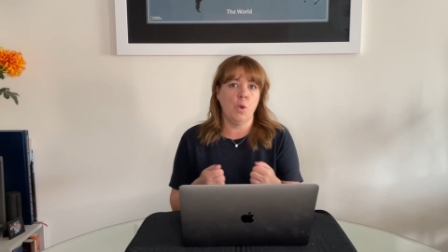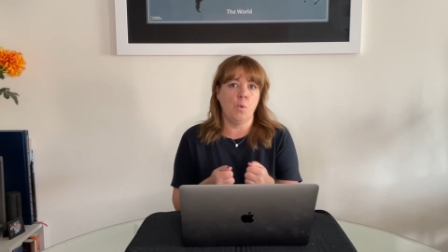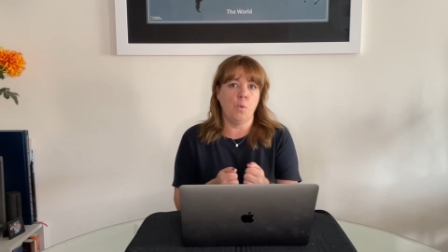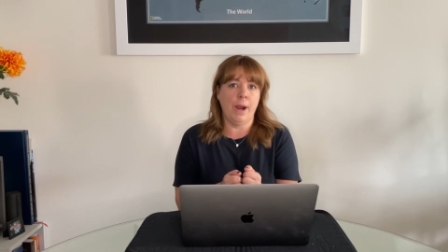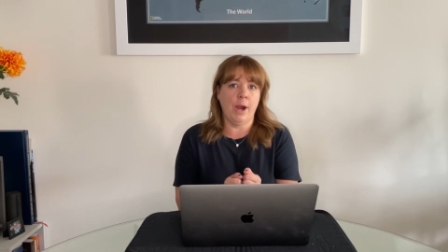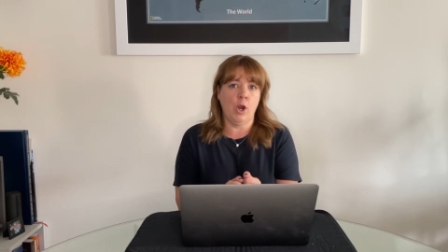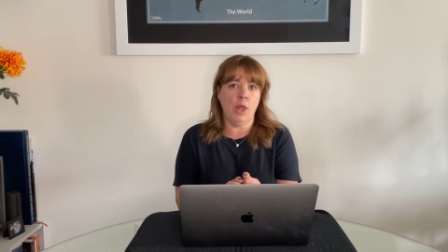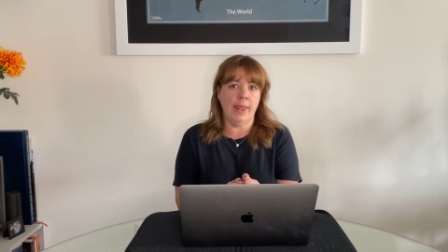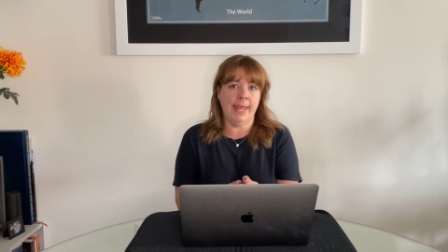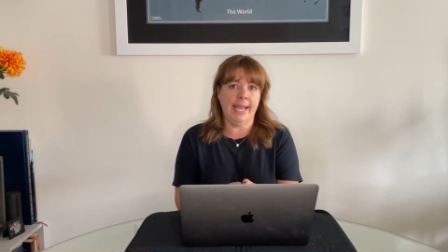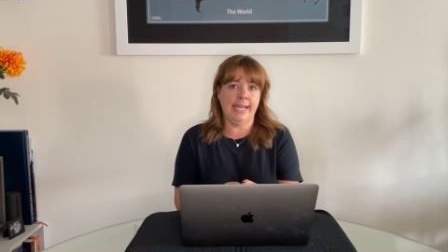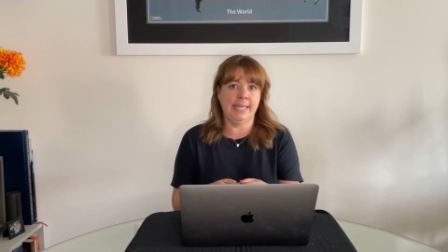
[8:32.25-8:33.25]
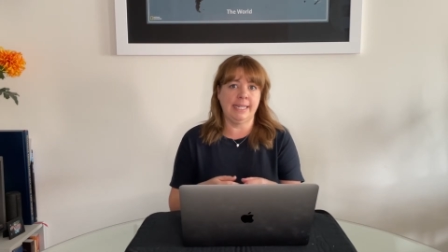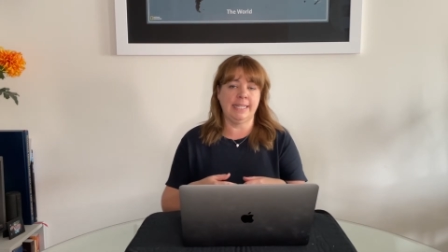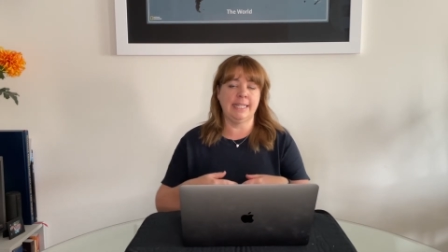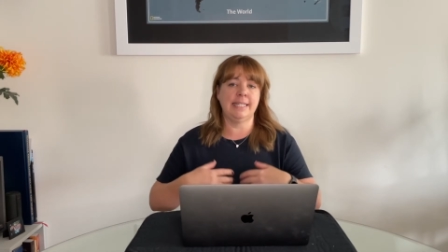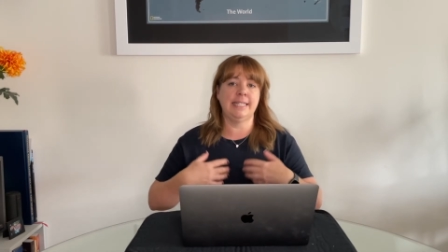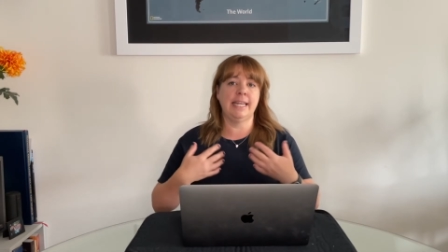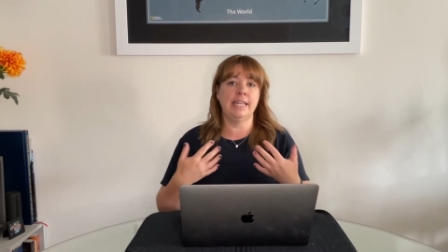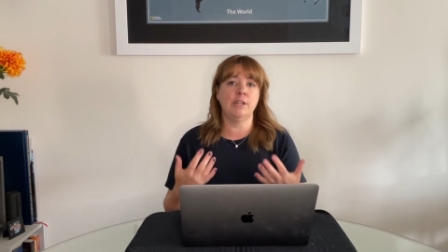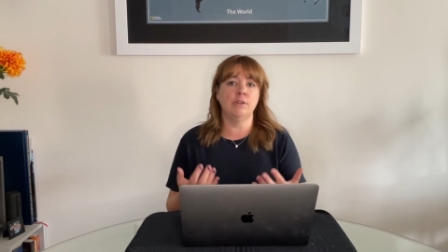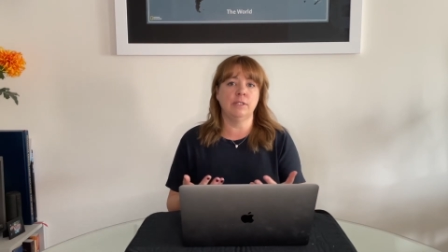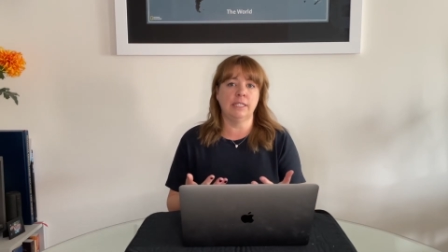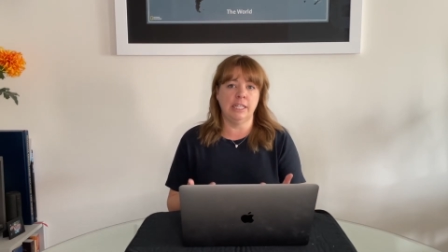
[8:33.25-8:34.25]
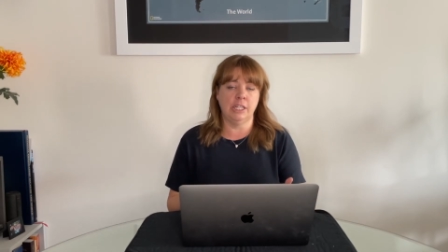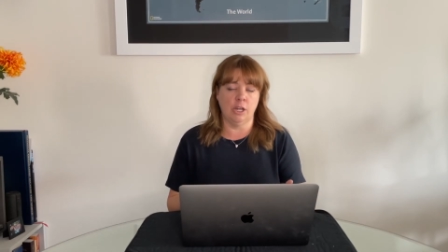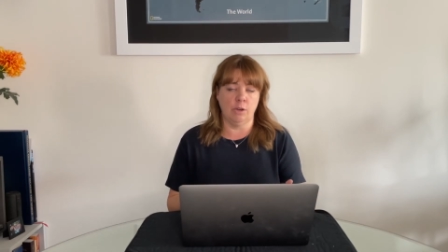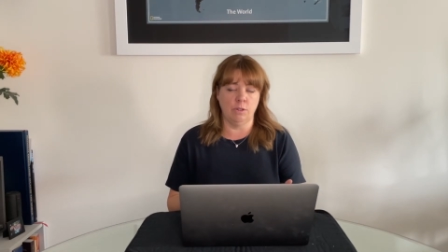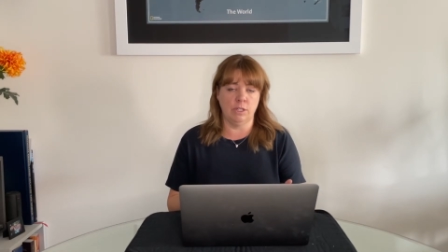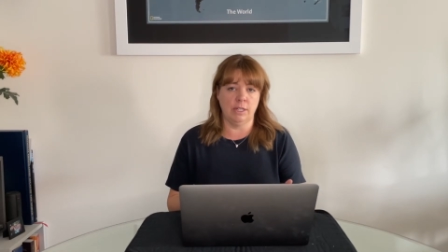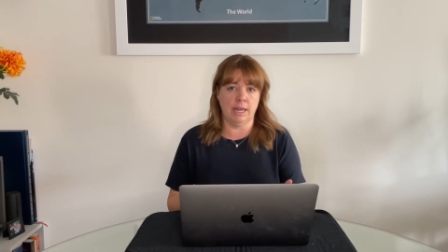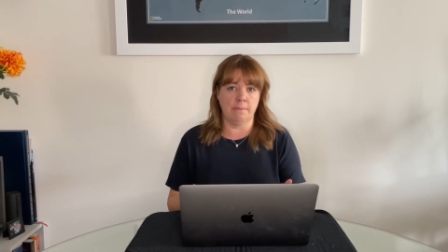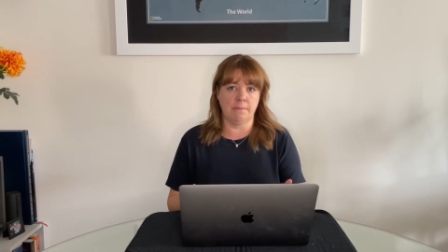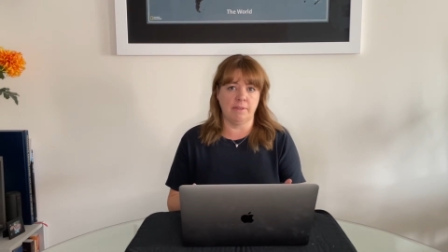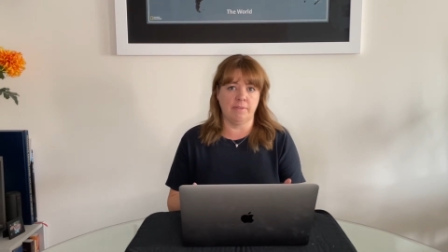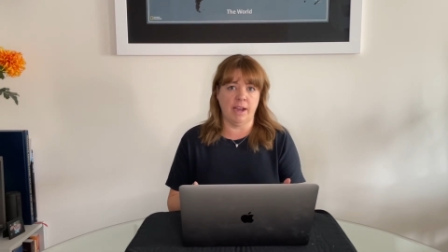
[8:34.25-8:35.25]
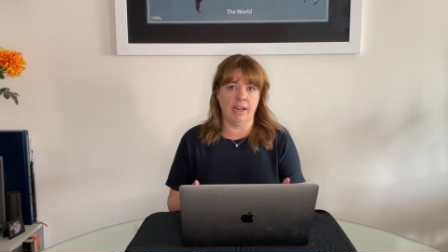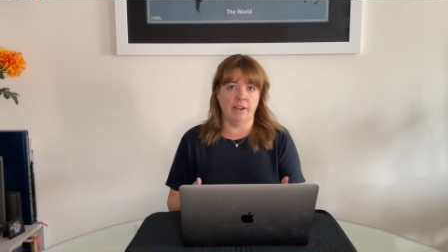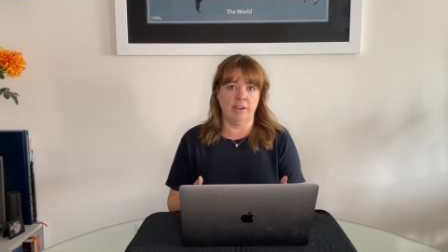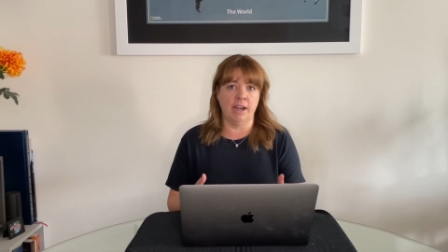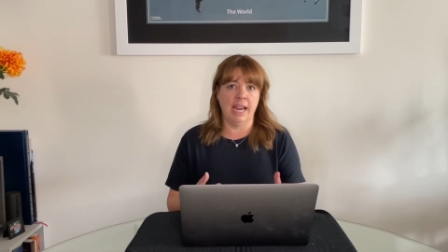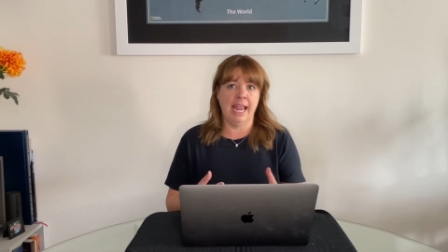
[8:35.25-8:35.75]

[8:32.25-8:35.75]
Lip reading: where they can continually go to that provider